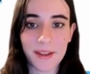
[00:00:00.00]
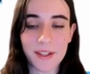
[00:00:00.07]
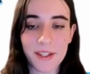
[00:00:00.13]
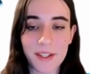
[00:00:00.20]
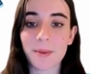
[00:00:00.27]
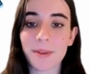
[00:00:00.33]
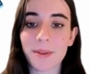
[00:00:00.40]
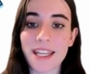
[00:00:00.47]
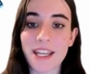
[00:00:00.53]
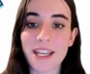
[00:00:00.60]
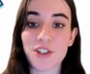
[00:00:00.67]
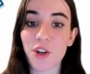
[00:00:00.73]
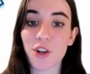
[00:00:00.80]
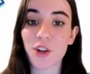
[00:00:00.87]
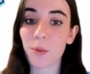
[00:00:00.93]
You will
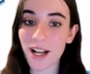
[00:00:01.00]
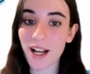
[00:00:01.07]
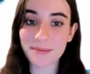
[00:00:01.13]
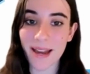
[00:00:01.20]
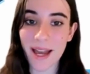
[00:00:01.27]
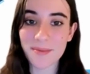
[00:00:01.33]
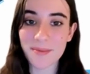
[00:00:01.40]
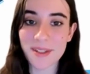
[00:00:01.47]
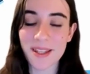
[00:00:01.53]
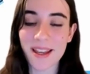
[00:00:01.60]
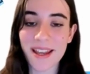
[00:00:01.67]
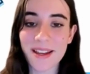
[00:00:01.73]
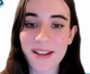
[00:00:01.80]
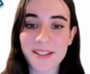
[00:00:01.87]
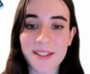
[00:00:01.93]
need your world maps,
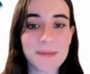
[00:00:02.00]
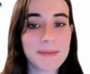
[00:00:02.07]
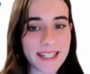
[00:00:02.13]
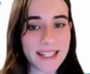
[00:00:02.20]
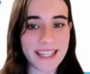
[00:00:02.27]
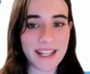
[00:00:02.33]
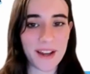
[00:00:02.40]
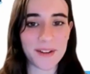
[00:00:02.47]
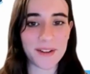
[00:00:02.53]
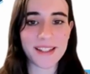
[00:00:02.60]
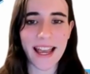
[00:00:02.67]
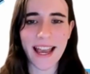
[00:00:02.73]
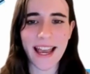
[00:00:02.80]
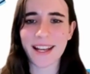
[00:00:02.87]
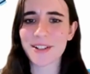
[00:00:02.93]
some sticky notes,
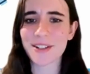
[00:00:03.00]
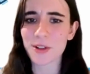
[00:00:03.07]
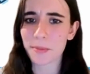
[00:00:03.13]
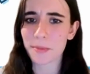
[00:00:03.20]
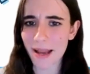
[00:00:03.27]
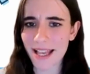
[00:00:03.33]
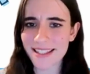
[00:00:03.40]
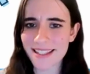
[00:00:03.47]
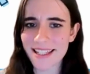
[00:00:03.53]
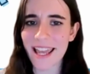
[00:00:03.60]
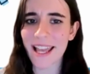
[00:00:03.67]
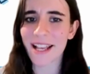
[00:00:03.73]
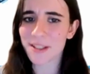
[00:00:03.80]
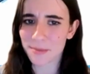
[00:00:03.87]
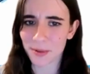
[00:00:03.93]
and your best
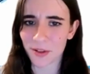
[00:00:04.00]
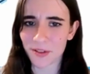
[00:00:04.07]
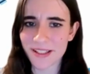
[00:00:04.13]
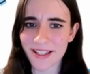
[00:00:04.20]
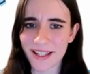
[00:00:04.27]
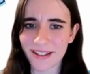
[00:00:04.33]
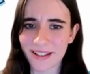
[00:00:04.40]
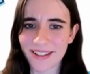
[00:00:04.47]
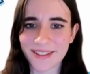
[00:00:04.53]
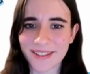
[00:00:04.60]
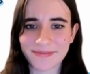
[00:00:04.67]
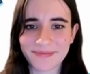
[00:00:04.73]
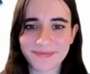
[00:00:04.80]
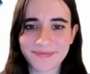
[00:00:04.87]
explorer skills.